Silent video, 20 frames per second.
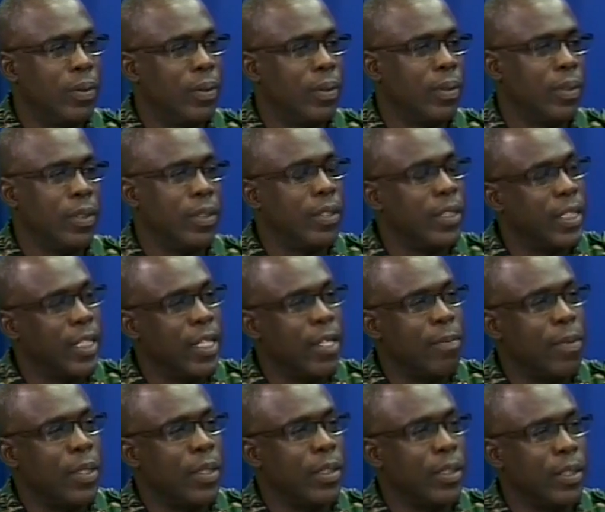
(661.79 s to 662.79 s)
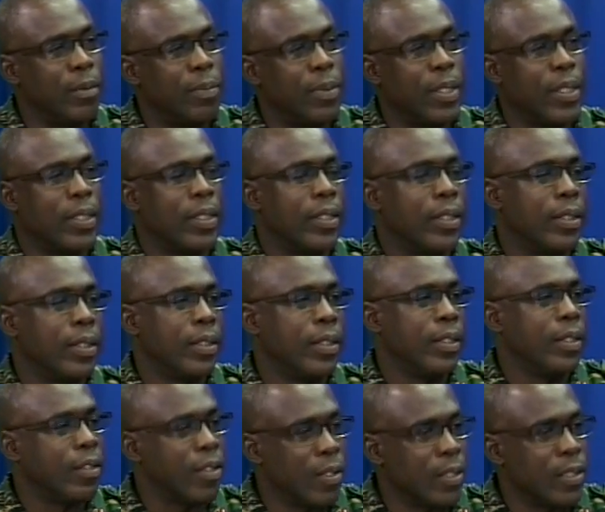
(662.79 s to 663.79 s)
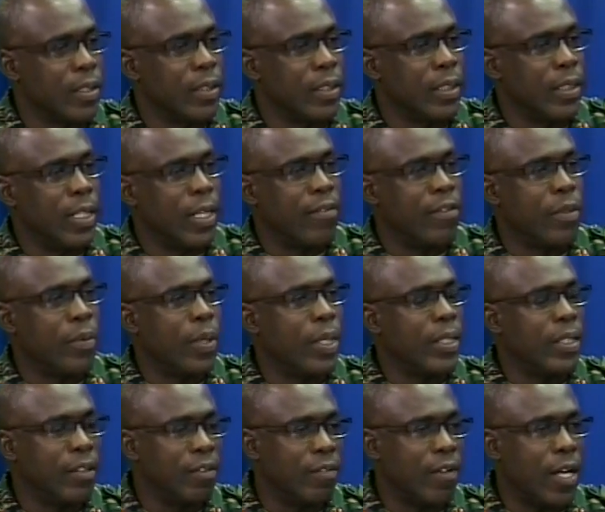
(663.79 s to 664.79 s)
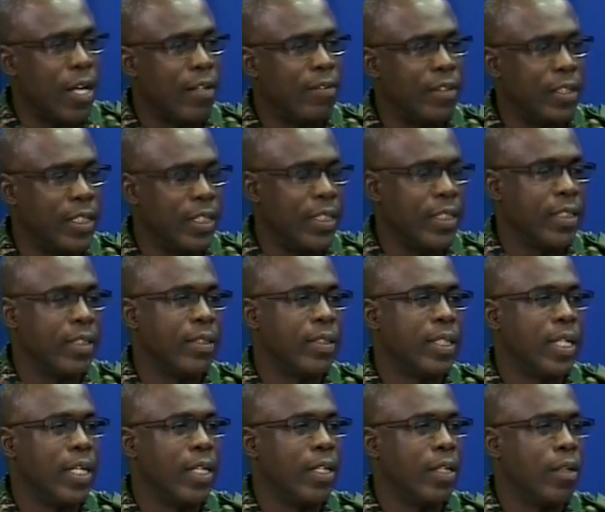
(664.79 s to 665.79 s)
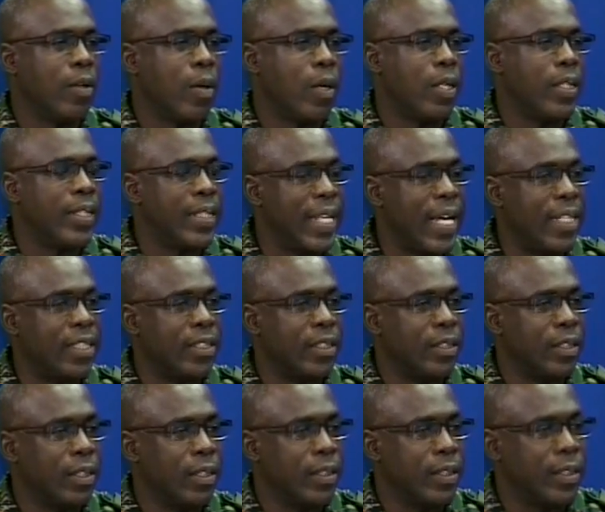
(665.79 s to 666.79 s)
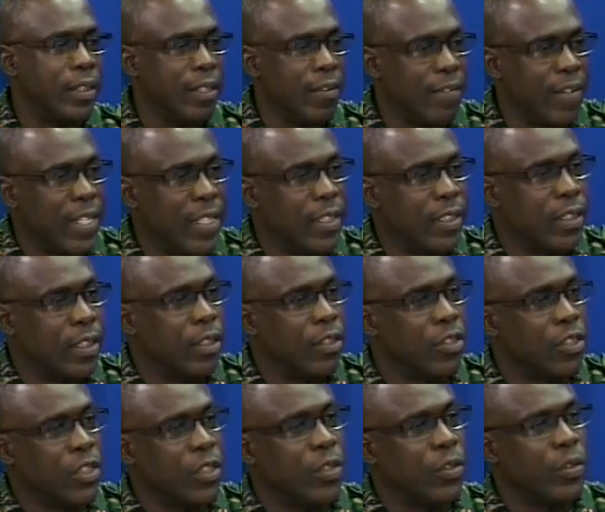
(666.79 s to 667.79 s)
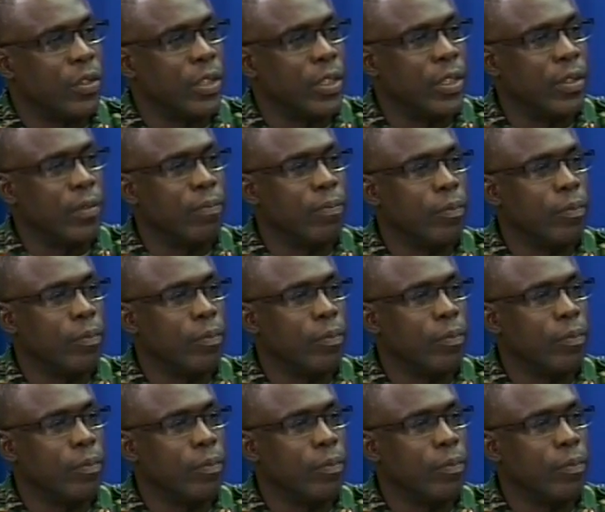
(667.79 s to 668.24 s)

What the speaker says: your neighbor, your brother, your cousin, everyone involved in this thing called national defense and security.